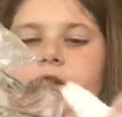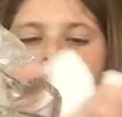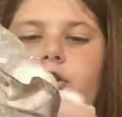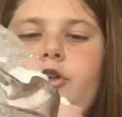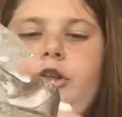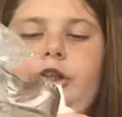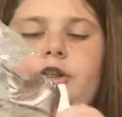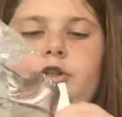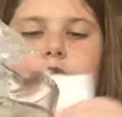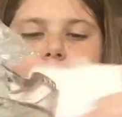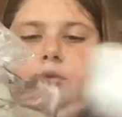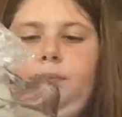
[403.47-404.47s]
You're going
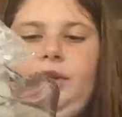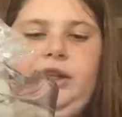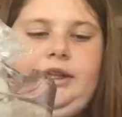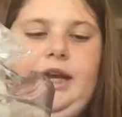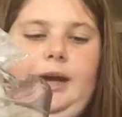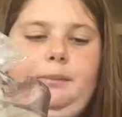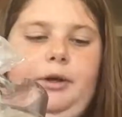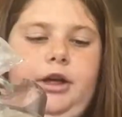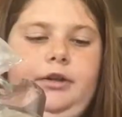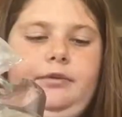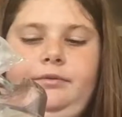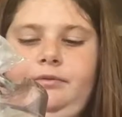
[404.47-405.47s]
to put the cap
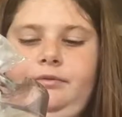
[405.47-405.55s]
on.